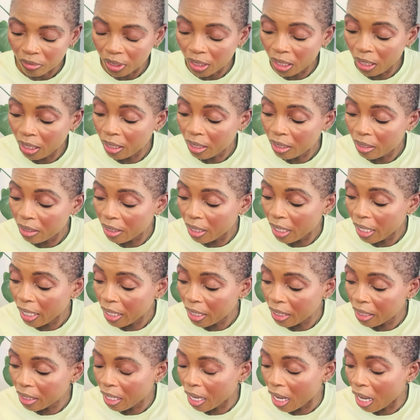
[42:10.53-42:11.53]
And
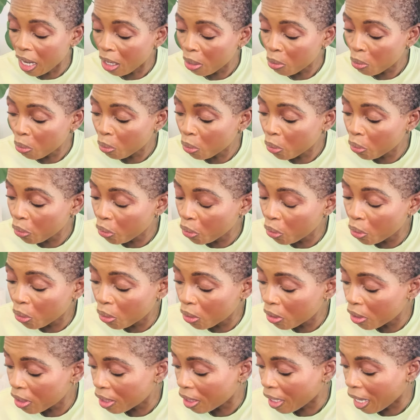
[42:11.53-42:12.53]
then I
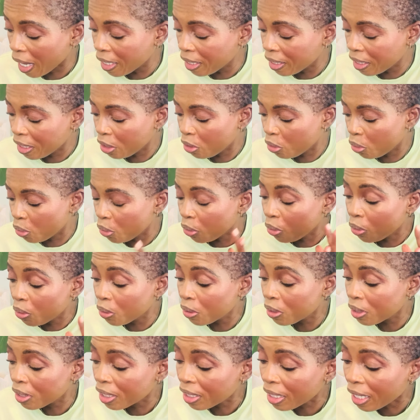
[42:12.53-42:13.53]
need to
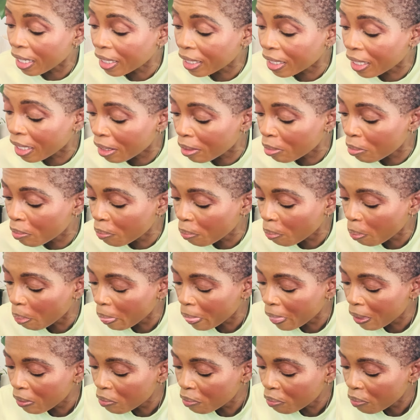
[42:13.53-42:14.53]
use like you
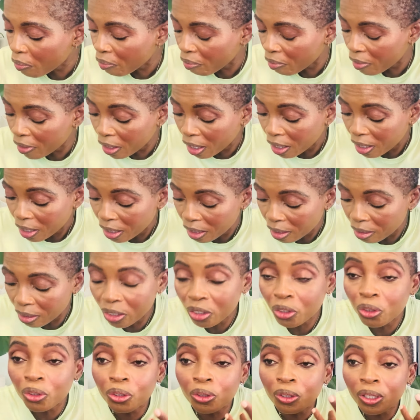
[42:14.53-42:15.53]

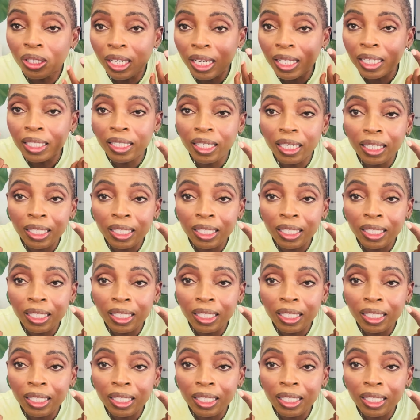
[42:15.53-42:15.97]
know, like a